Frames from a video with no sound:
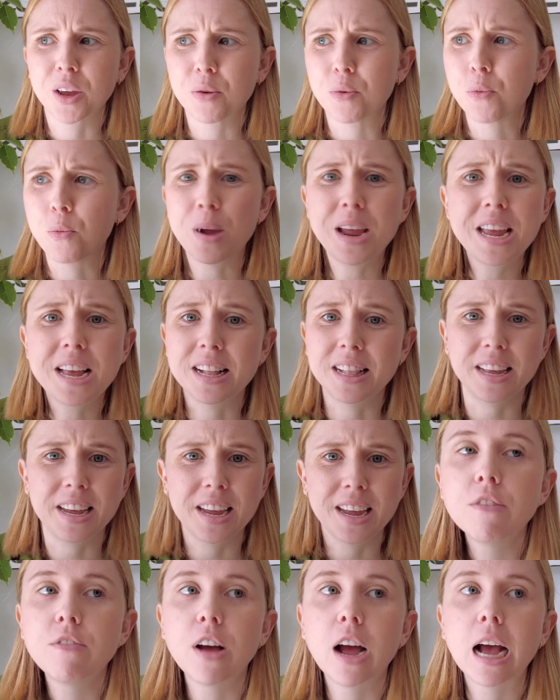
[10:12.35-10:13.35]

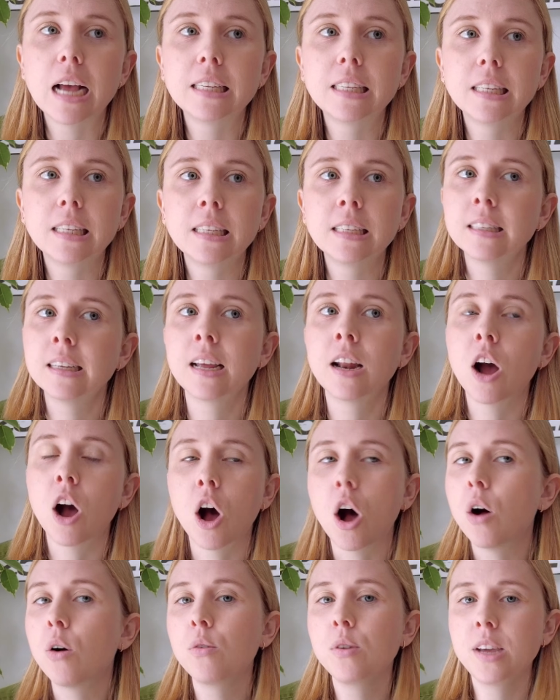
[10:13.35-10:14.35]
weekly, versus in a
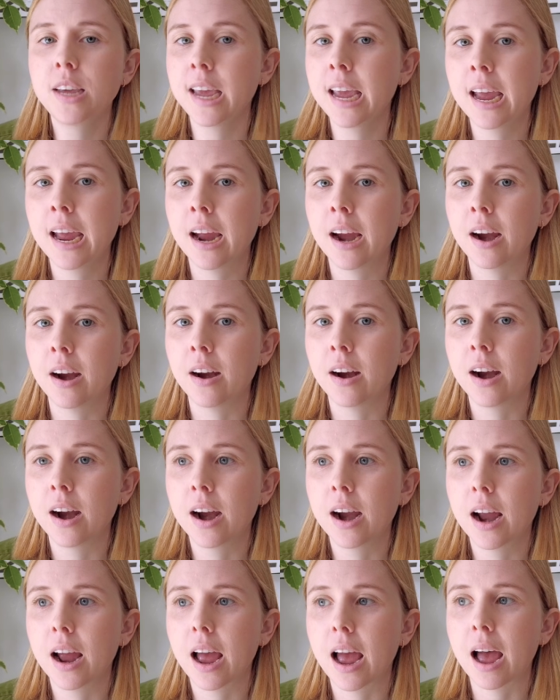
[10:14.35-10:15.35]
whole year
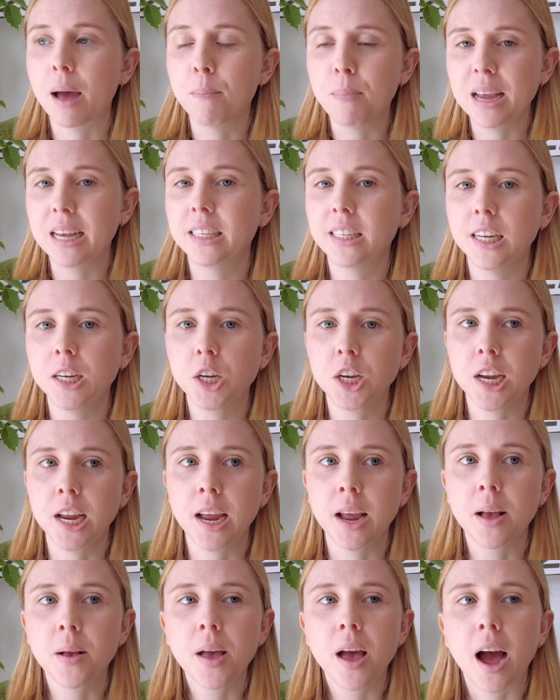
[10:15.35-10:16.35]
at
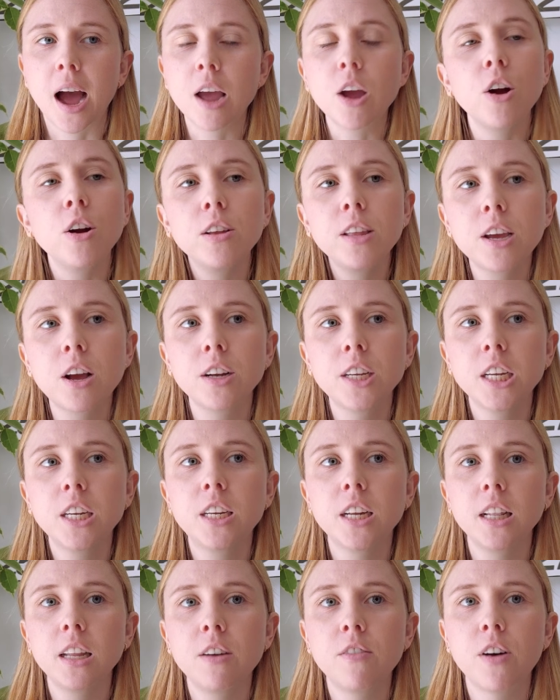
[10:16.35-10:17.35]
BCG, I only got to
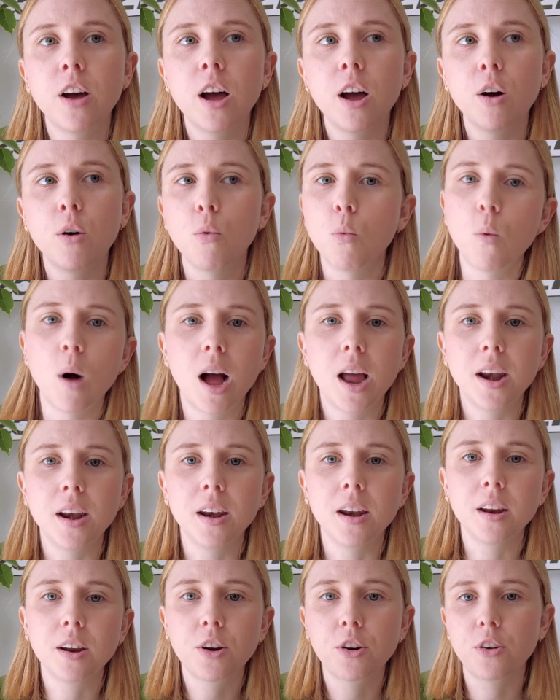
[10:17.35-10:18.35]
deliver
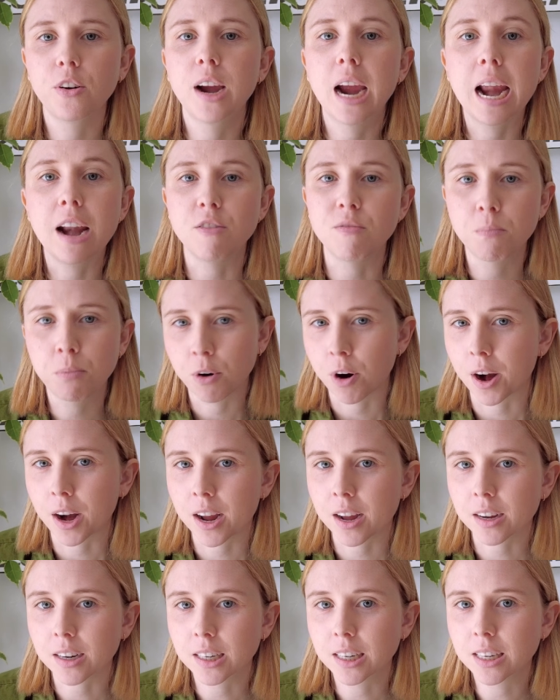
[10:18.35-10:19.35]
one creative
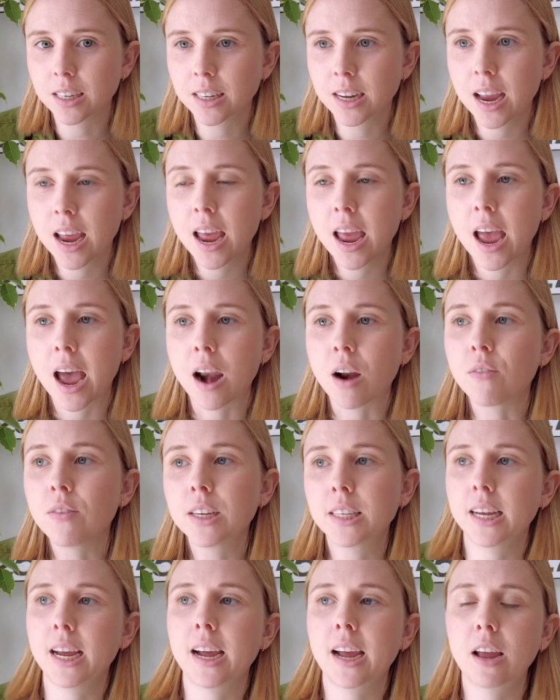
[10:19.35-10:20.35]
product. And
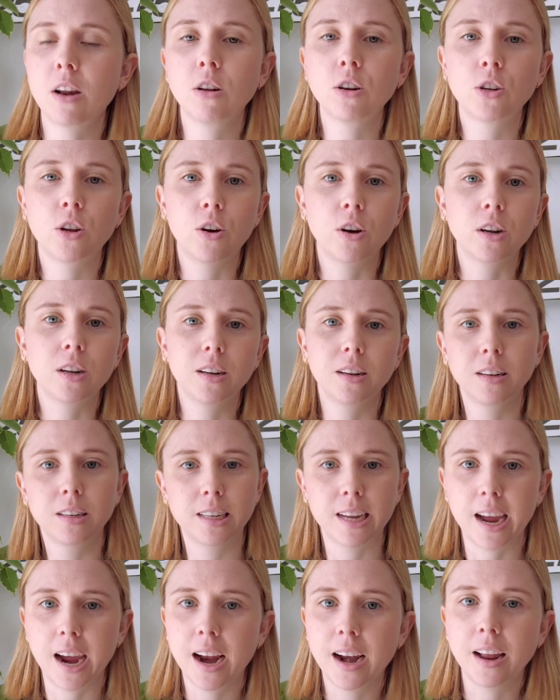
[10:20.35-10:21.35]
obviously I cannot talk
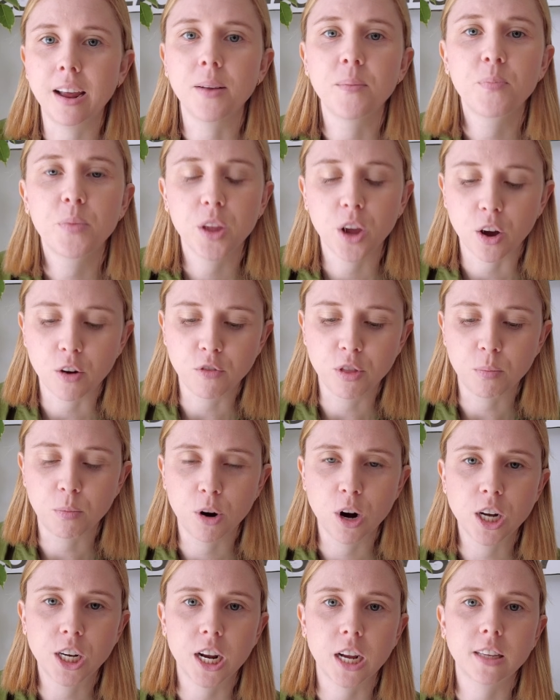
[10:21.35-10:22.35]
to any of the
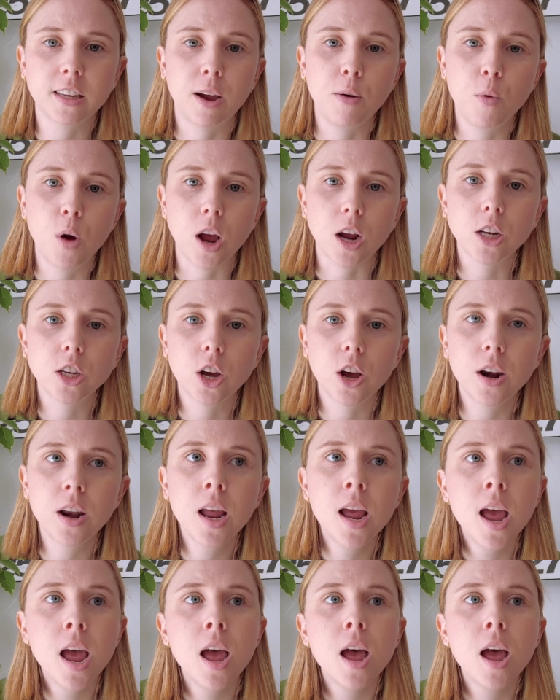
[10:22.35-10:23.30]
projects I worked on,